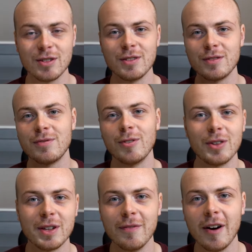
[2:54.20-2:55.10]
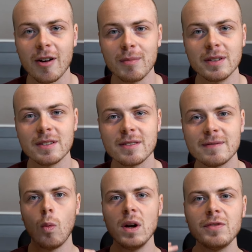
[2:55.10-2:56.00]
good for the environment.
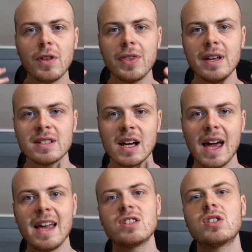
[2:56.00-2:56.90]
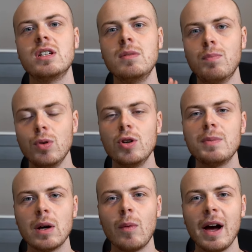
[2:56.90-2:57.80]
One of the things that instantly blew
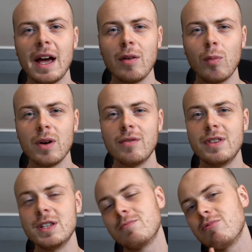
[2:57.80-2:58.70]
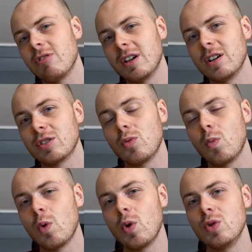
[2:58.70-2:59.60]
me away with this product
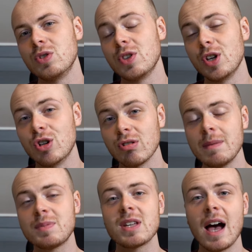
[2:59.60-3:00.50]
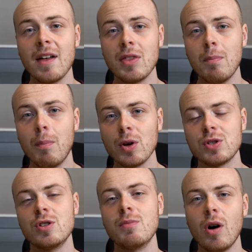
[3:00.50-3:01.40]
was the grips at the
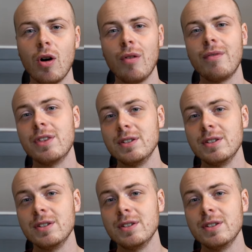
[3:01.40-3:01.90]
bottom of the